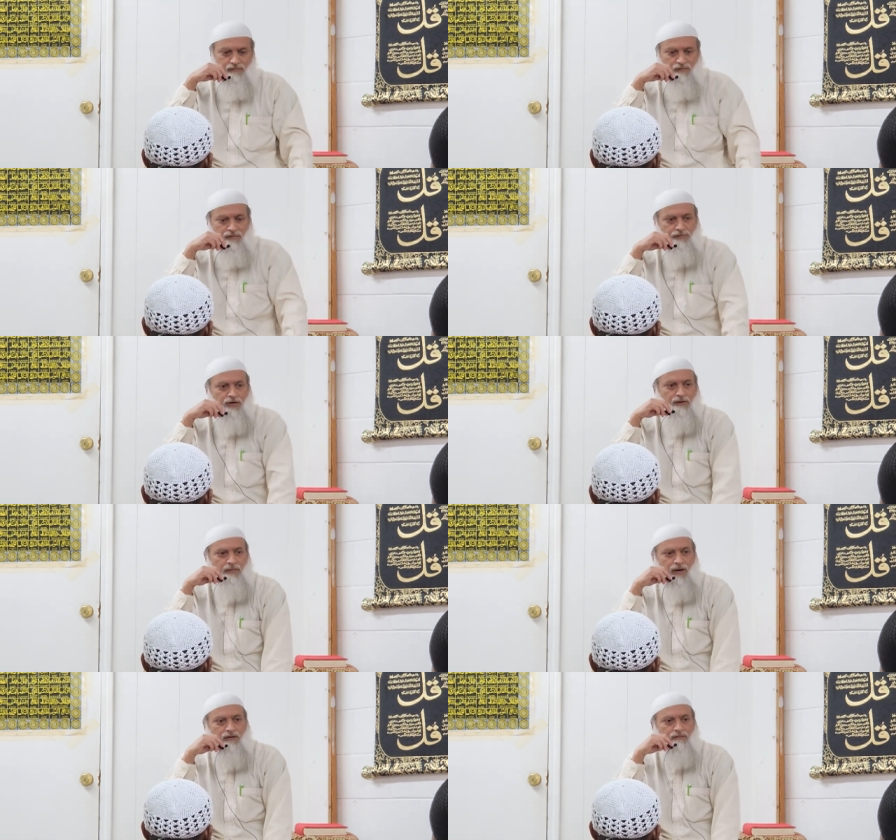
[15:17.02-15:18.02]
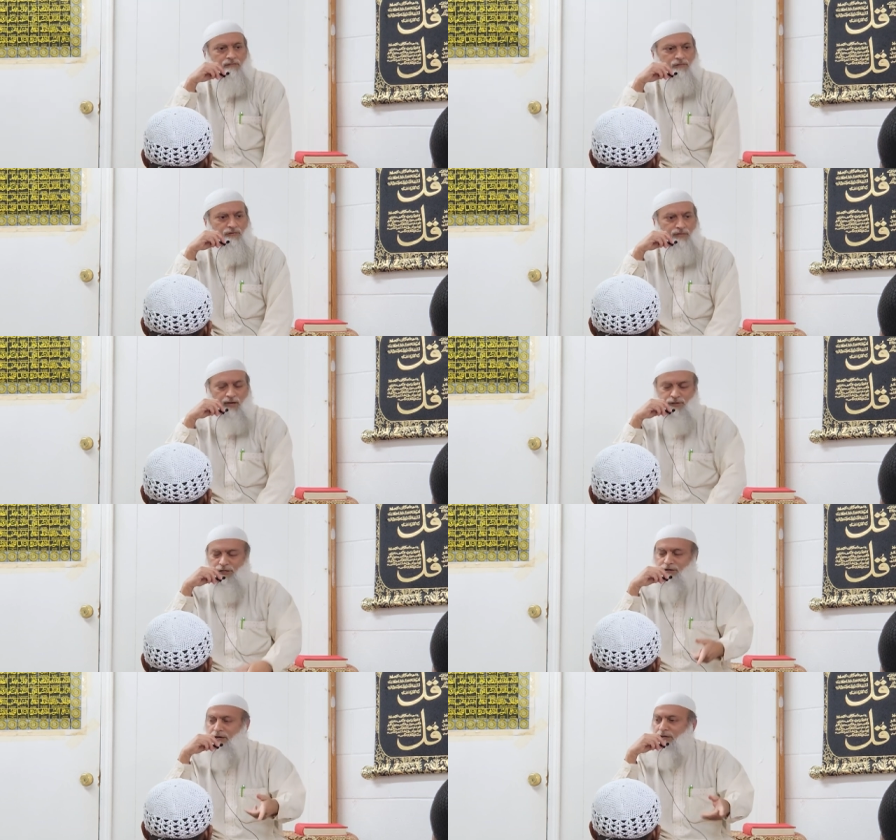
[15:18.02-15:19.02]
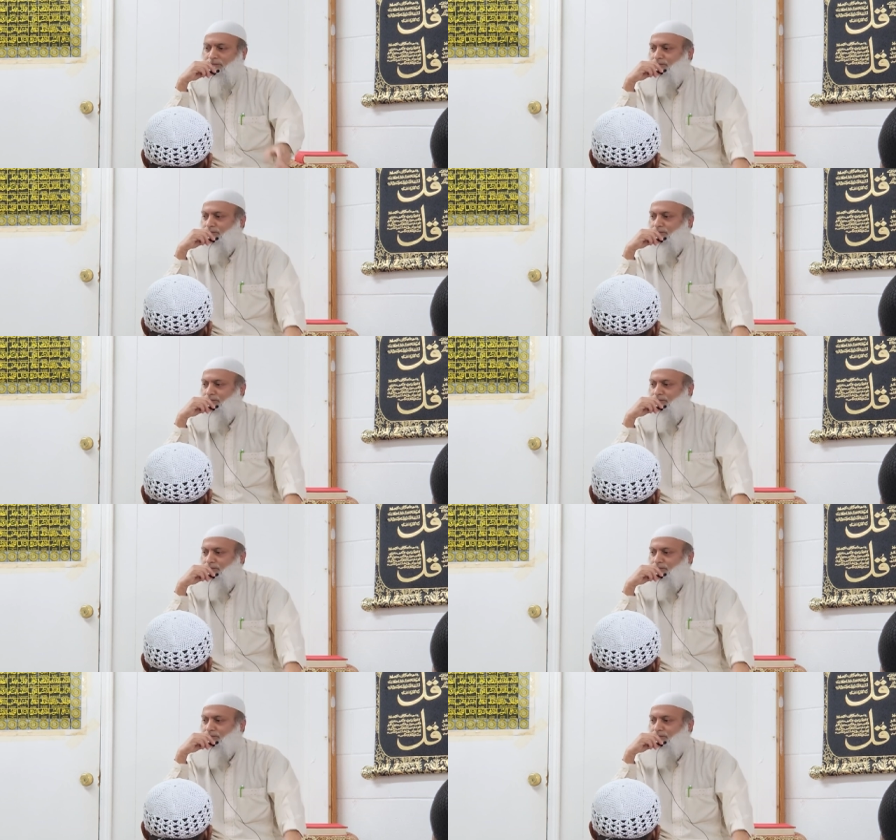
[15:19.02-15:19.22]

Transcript: a friend of mine from Algeria.